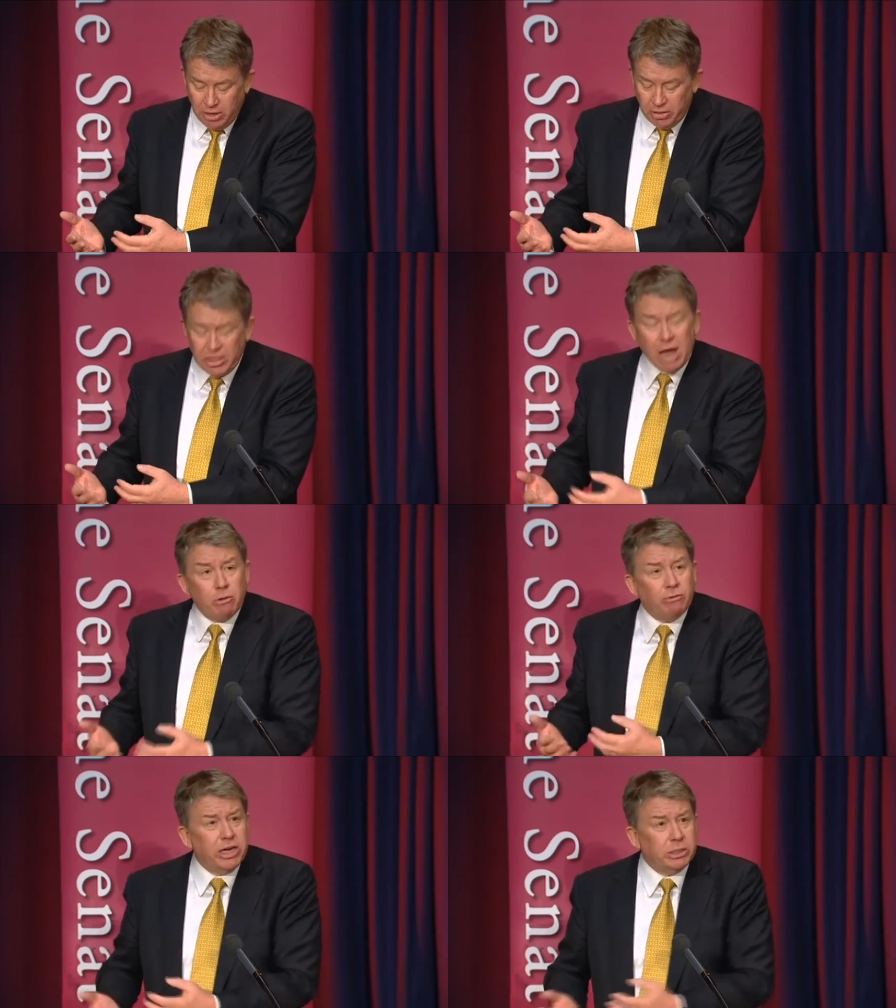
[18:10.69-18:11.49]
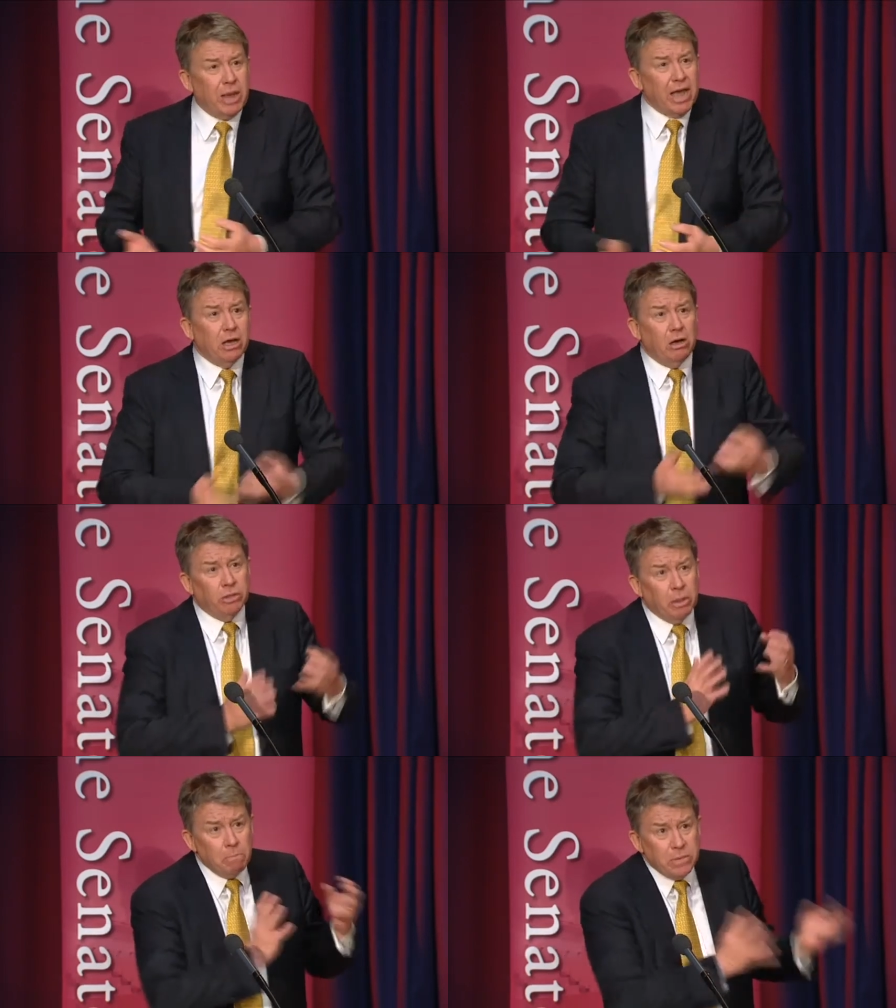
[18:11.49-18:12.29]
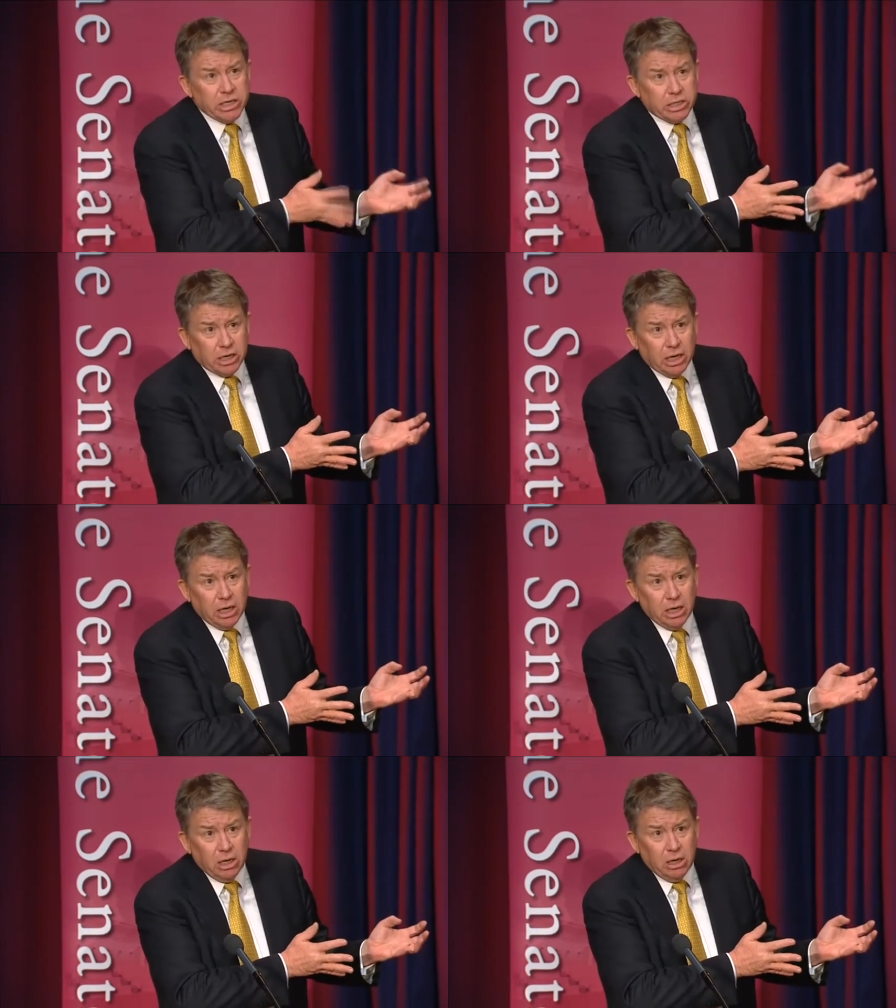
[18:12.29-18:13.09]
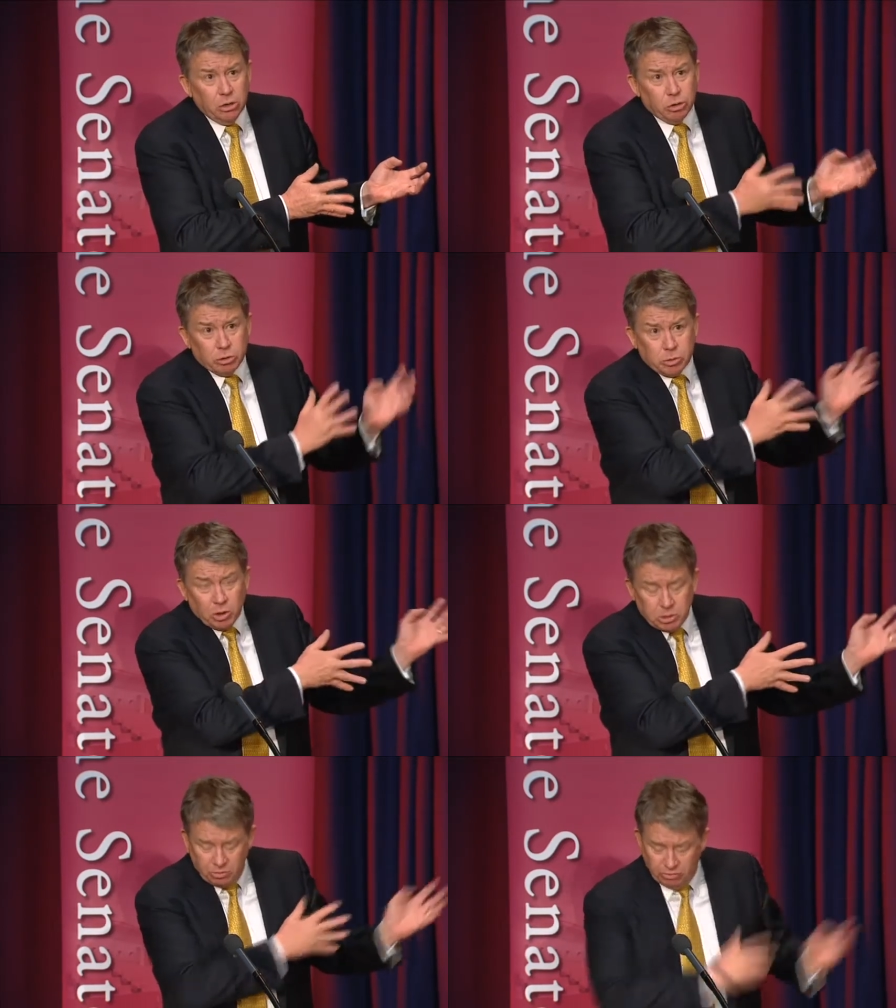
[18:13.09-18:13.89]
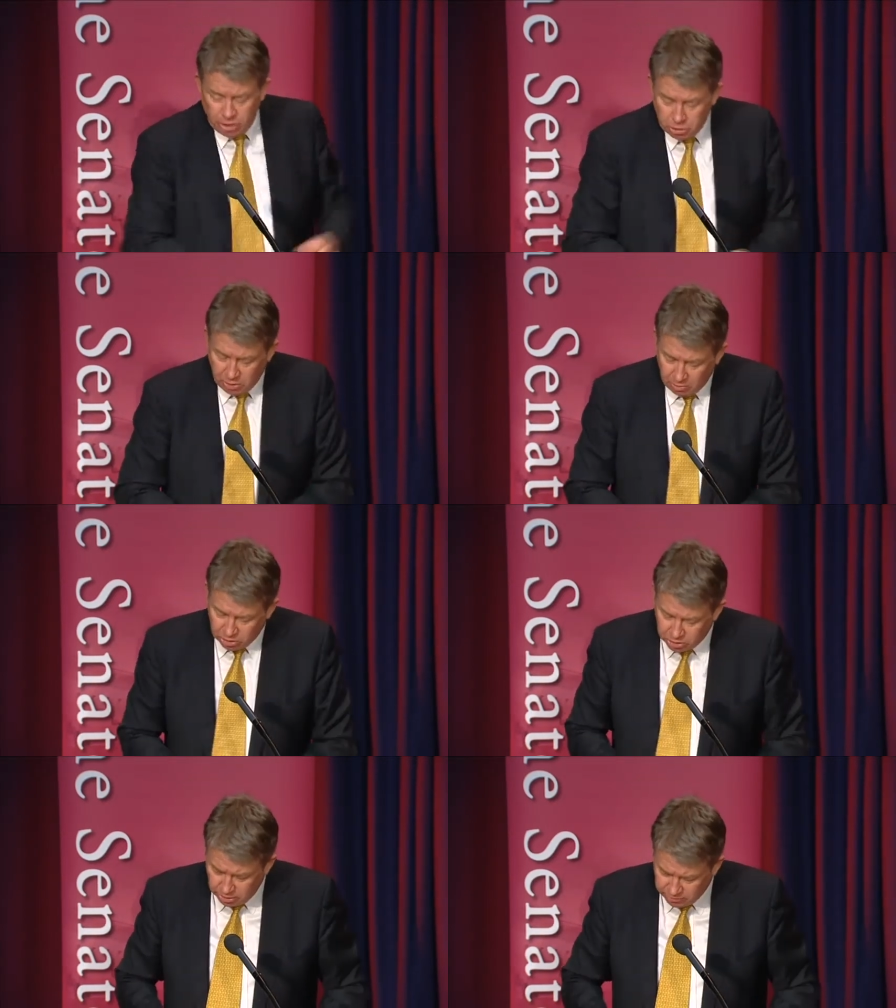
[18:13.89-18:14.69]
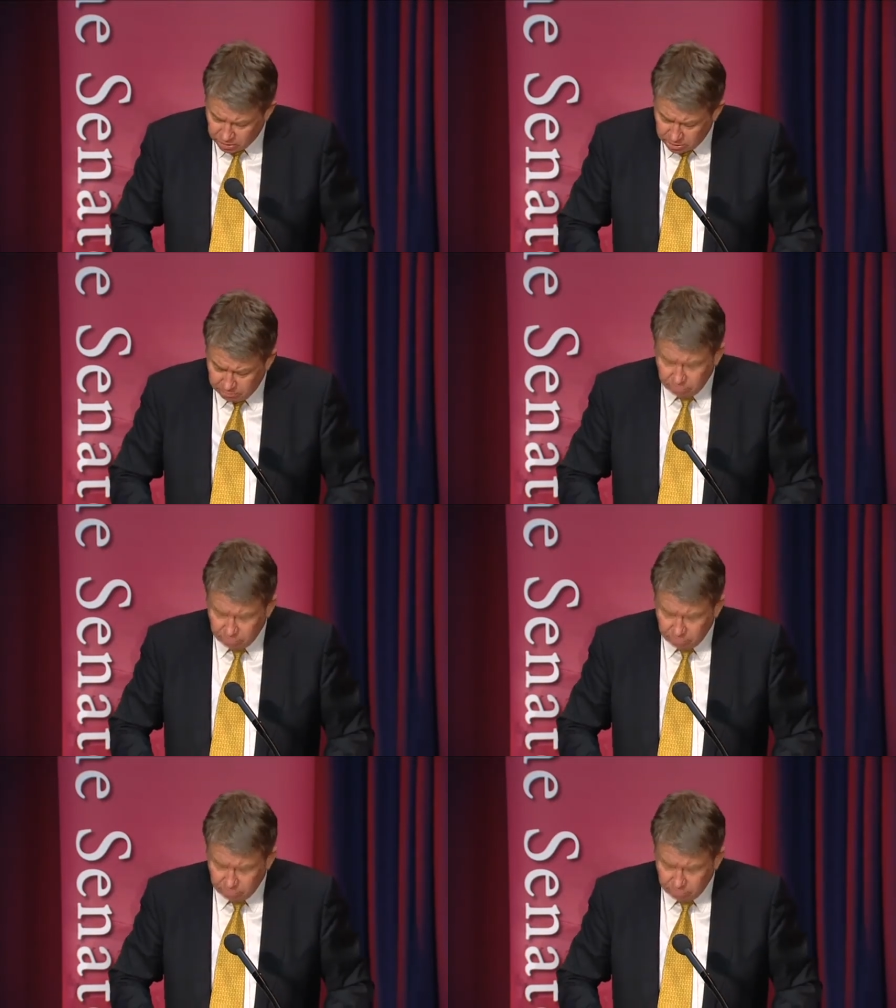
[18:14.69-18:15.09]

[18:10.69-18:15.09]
then that reflects back on the minister who's responsible for those public servants.